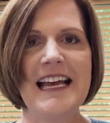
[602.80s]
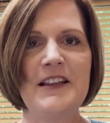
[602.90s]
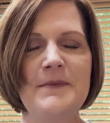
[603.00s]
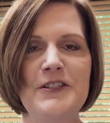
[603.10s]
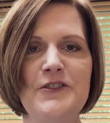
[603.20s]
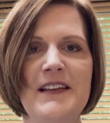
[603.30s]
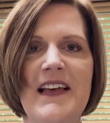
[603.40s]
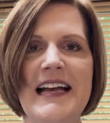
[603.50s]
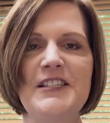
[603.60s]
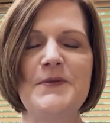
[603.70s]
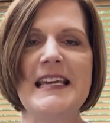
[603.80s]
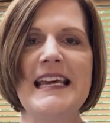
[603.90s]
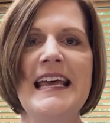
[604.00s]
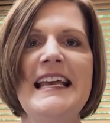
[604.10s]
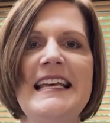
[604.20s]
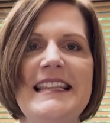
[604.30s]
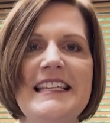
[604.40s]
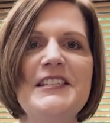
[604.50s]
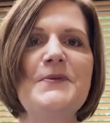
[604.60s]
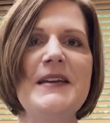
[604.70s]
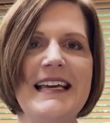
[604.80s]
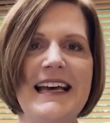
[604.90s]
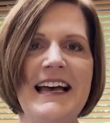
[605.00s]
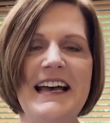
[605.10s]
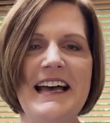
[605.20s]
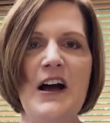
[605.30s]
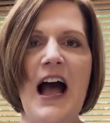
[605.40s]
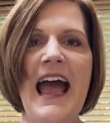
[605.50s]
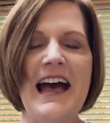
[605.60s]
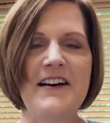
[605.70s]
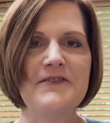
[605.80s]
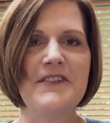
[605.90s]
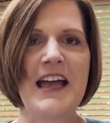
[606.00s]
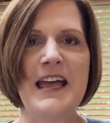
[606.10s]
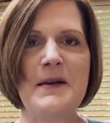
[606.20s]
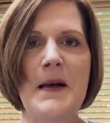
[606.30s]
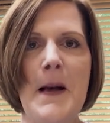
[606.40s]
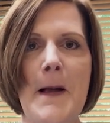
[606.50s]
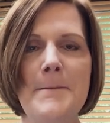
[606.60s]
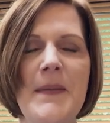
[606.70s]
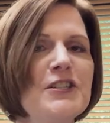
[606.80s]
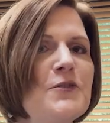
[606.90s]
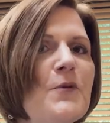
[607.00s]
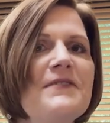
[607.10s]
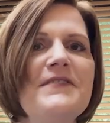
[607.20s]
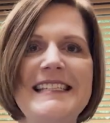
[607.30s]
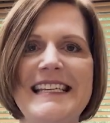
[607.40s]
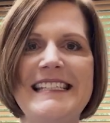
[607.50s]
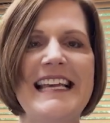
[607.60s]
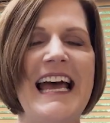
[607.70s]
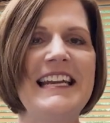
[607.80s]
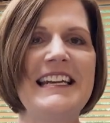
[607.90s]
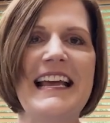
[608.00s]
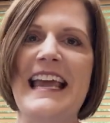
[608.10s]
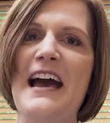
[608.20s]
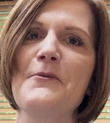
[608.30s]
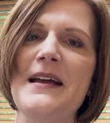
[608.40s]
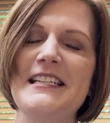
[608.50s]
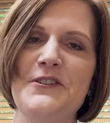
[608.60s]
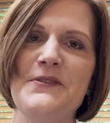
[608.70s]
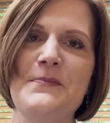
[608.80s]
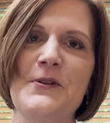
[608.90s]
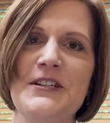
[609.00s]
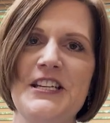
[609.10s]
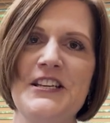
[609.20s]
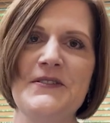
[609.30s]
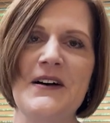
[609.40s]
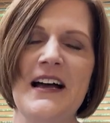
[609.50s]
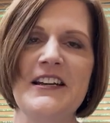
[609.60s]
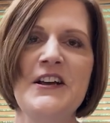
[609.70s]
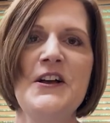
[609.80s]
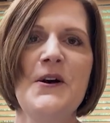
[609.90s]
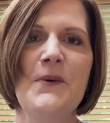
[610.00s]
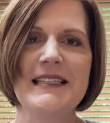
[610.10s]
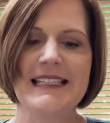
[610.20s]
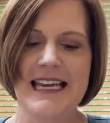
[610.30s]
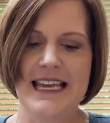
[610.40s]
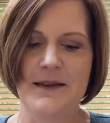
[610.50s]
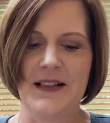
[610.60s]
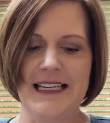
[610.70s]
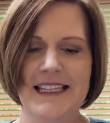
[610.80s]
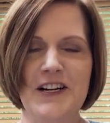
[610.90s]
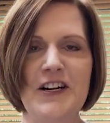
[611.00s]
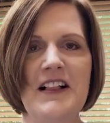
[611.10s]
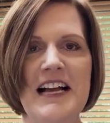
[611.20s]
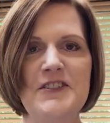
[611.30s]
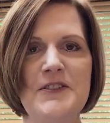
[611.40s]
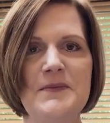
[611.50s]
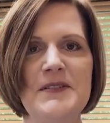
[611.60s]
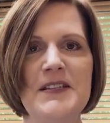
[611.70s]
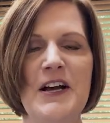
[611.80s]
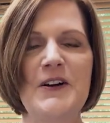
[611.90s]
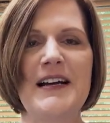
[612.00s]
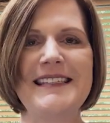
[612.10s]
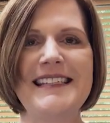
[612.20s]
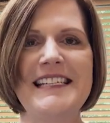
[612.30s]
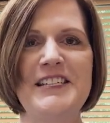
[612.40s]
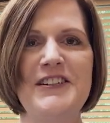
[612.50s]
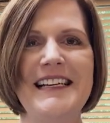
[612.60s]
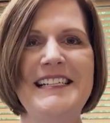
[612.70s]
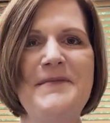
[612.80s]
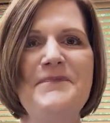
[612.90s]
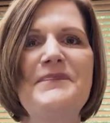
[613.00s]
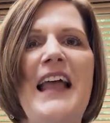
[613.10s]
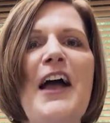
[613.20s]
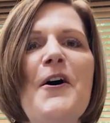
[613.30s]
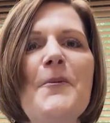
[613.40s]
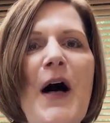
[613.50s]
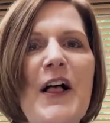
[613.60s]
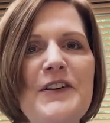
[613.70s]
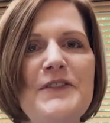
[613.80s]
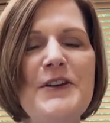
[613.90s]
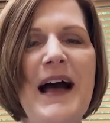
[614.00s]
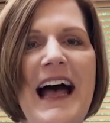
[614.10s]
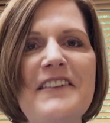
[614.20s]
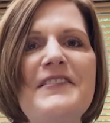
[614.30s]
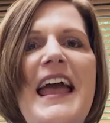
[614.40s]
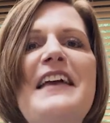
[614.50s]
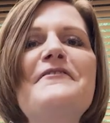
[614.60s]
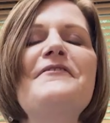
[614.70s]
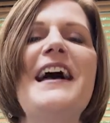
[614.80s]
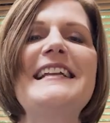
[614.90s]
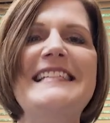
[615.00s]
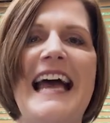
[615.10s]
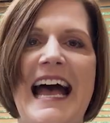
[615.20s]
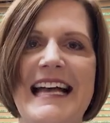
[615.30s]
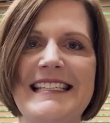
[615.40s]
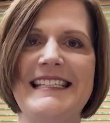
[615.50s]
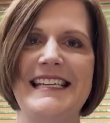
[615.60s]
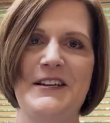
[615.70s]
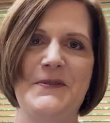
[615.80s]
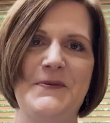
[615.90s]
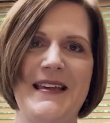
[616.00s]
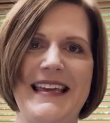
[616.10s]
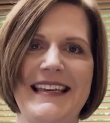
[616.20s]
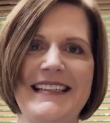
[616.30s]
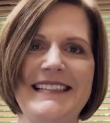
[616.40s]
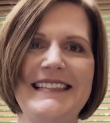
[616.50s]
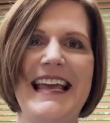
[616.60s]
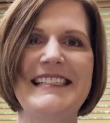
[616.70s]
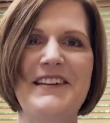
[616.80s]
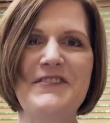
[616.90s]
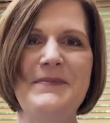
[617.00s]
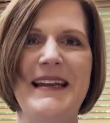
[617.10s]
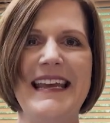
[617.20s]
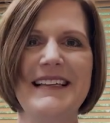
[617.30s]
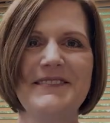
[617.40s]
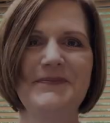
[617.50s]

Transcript: Elementary last week. This week, uh, I have a, a bunch more visits and can't wait to report to you on what's taking place in our classrooms across the district. I hope all of you have a fantastic week. Thanks, everybody.